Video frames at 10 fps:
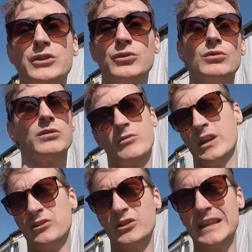to
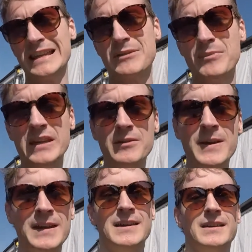creators like me
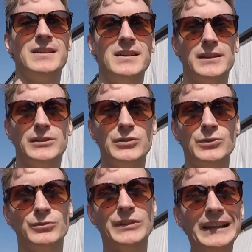
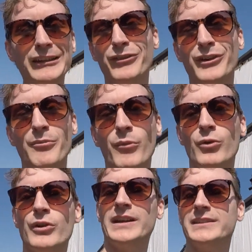to deliver
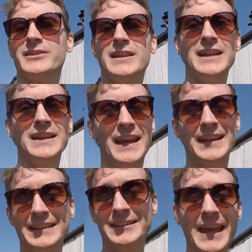more entertaining
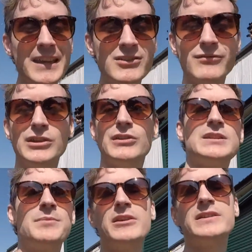and engaging video
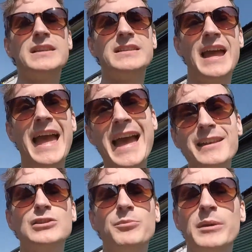experiences,
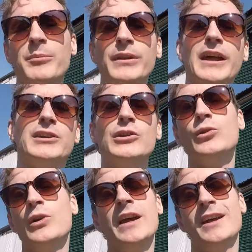and to people like
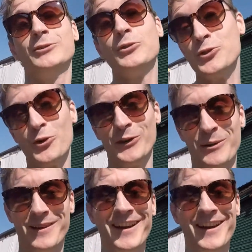you to enjoy them.